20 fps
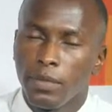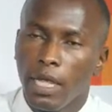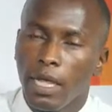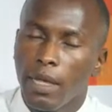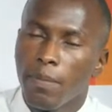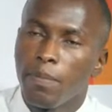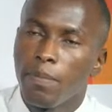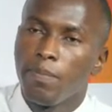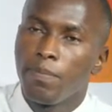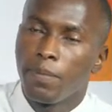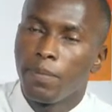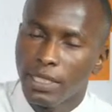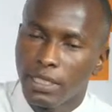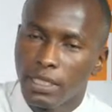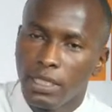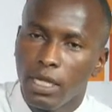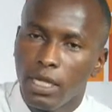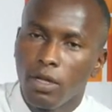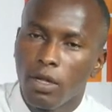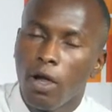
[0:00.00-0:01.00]
the
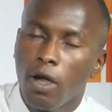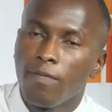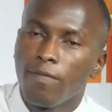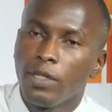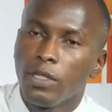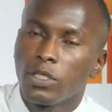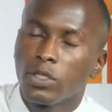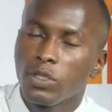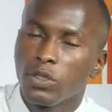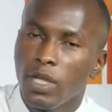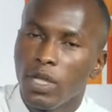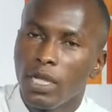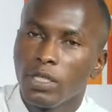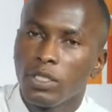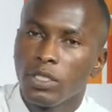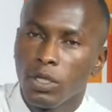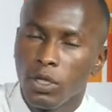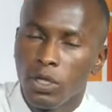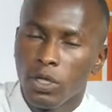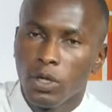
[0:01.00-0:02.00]
president of the
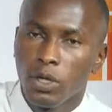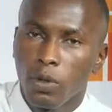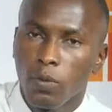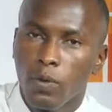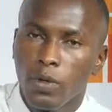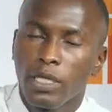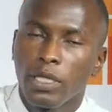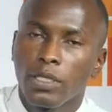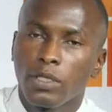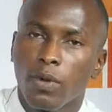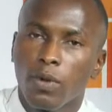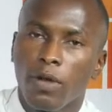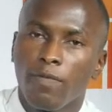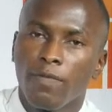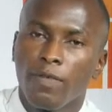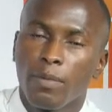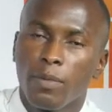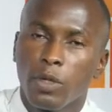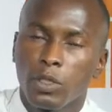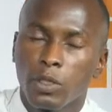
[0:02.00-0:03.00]
Students' Union, which is one
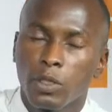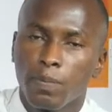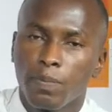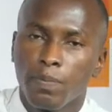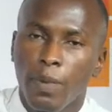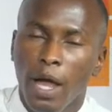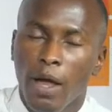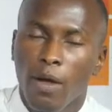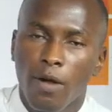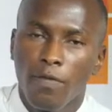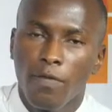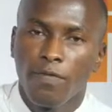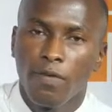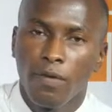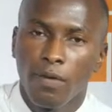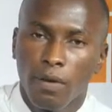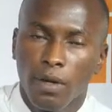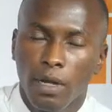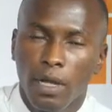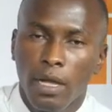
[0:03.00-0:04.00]
of the most
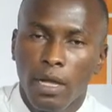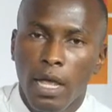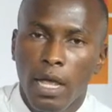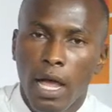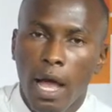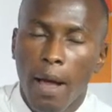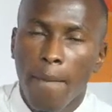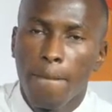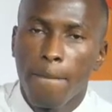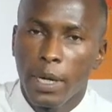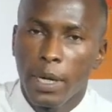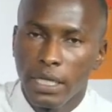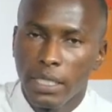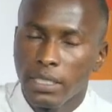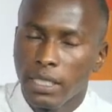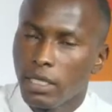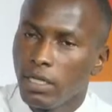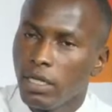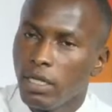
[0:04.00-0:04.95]
powerful bodies at the